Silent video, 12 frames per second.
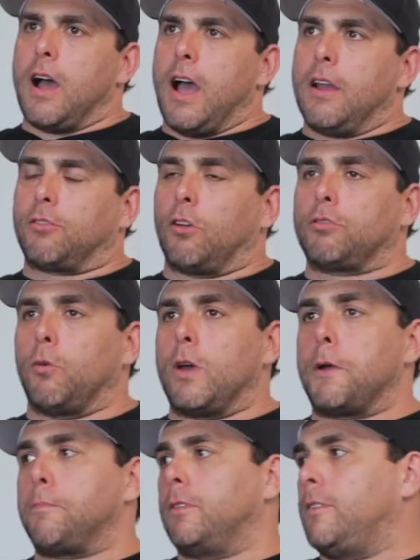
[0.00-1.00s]
And it's also a
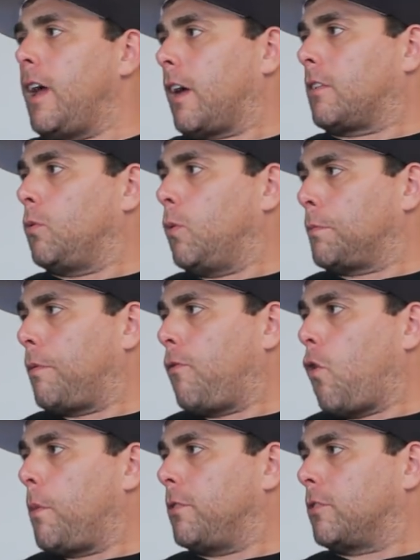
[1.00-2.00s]
way to predict what
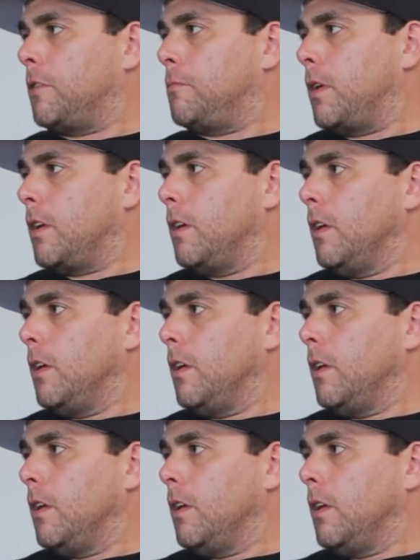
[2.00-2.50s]
performance can be.